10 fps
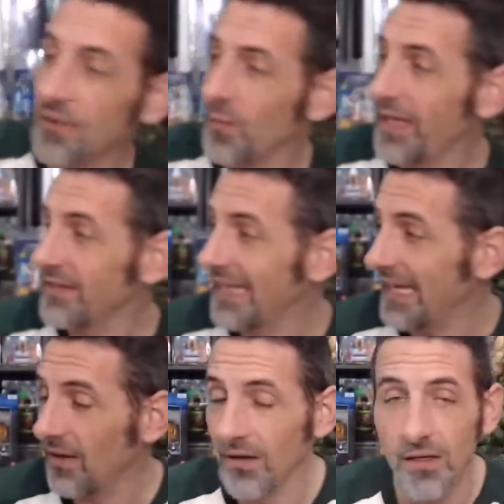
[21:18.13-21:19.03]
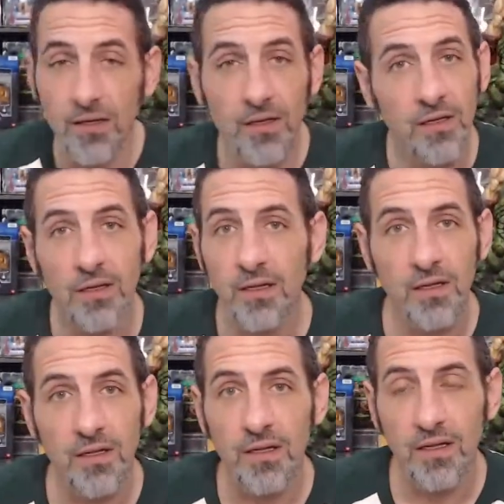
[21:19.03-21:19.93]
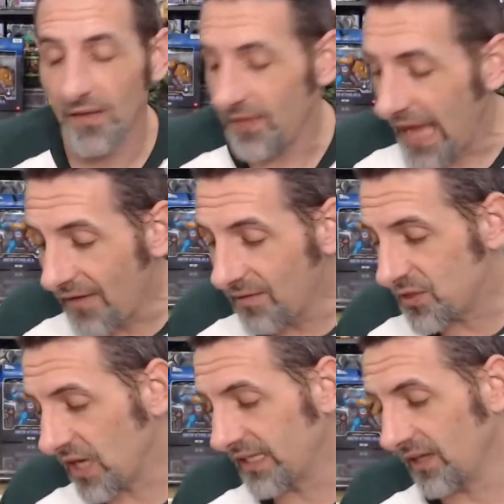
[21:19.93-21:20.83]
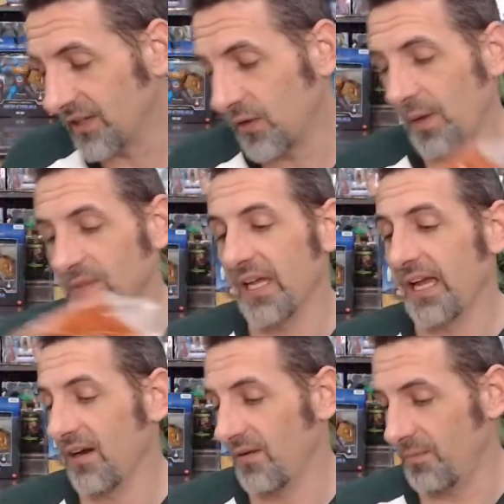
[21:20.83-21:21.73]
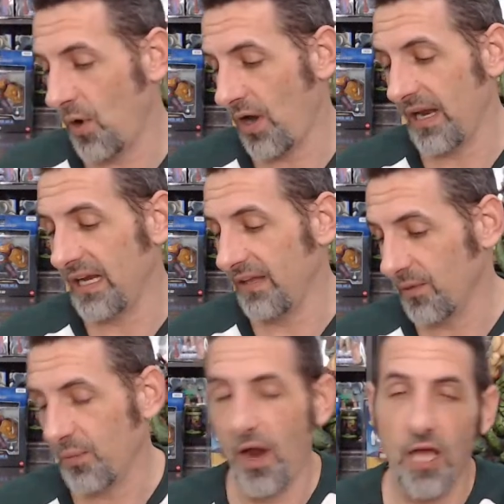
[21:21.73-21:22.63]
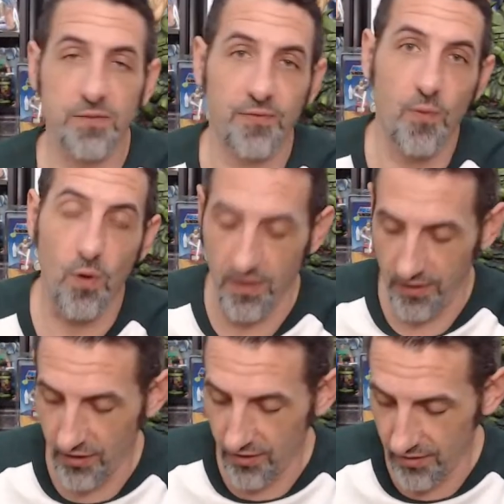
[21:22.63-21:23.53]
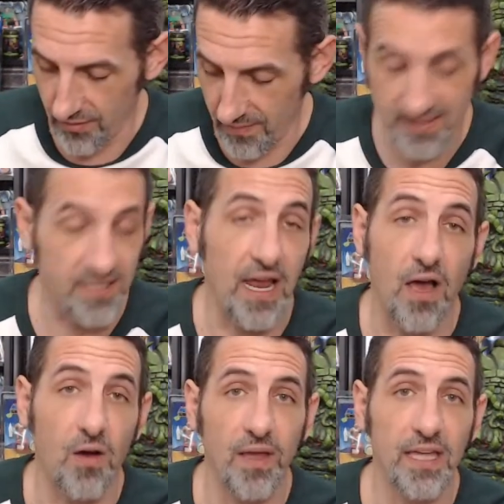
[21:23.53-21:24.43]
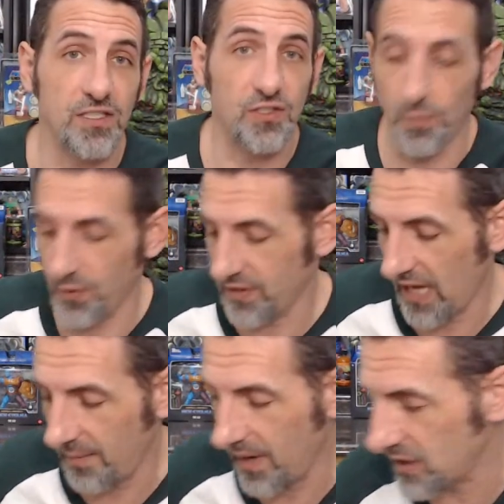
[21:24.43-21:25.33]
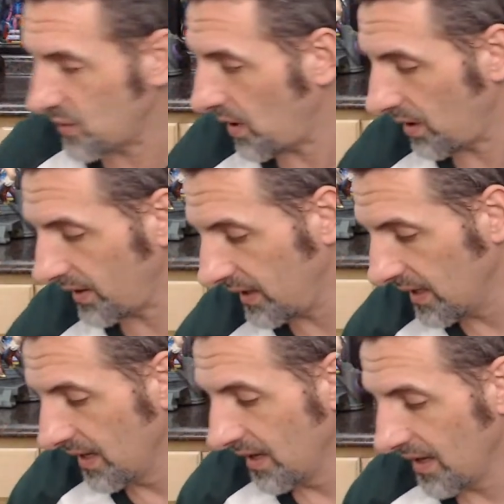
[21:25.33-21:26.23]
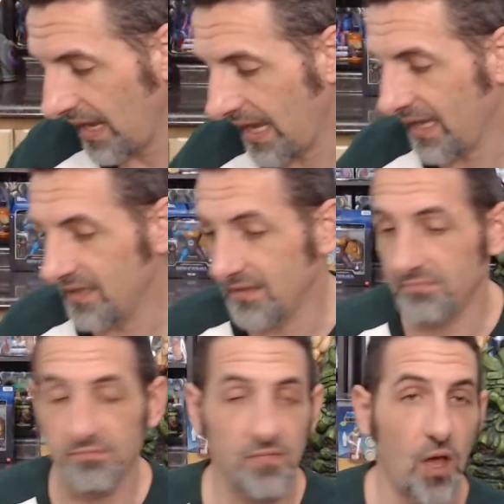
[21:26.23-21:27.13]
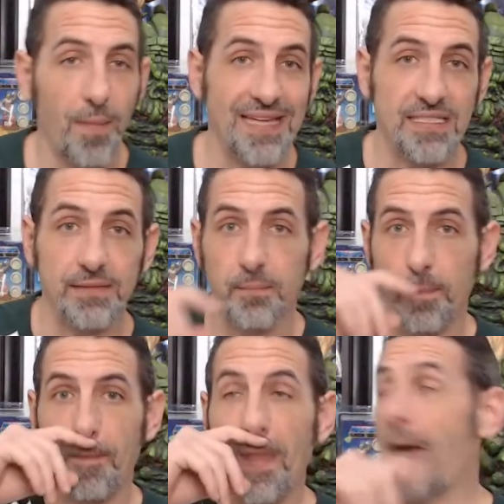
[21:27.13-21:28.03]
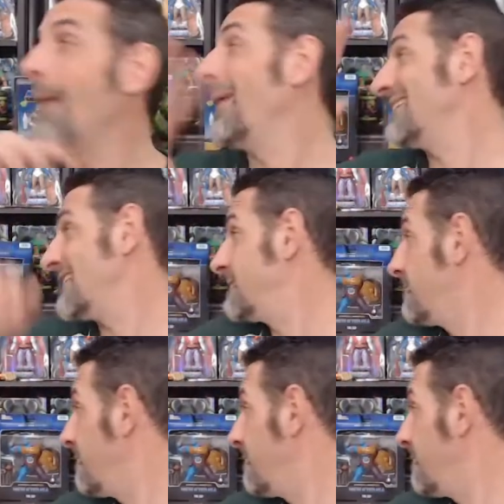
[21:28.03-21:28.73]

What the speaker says: the real deal. If you haven't checked out their website or bought any of their products before, you're missing out. It's super top-notch quality and amazing. Amazing.